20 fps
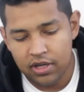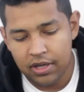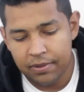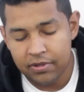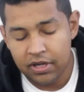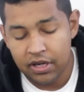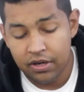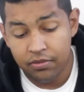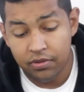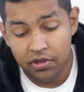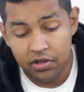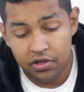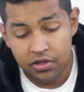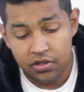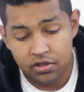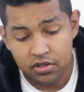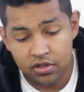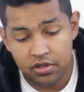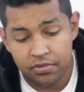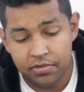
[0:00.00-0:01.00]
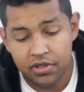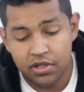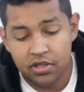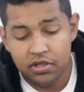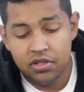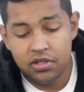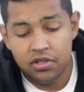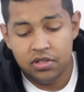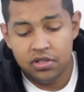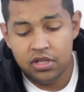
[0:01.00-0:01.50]
I'm not really sure, but
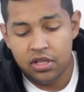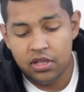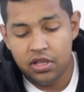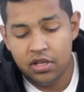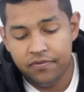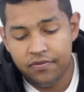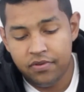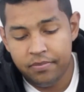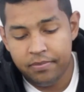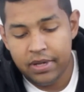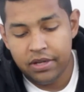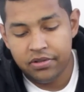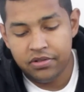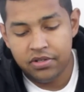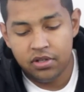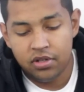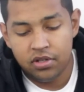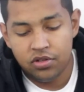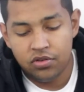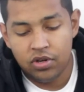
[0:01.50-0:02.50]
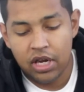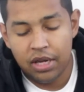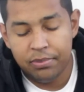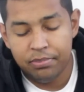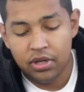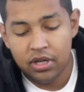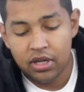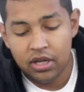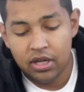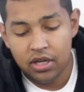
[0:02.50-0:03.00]
this is, I think, for mounting on
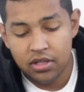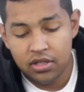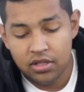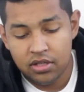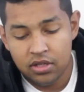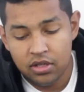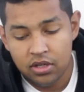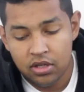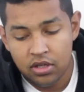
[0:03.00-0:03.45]
tripods,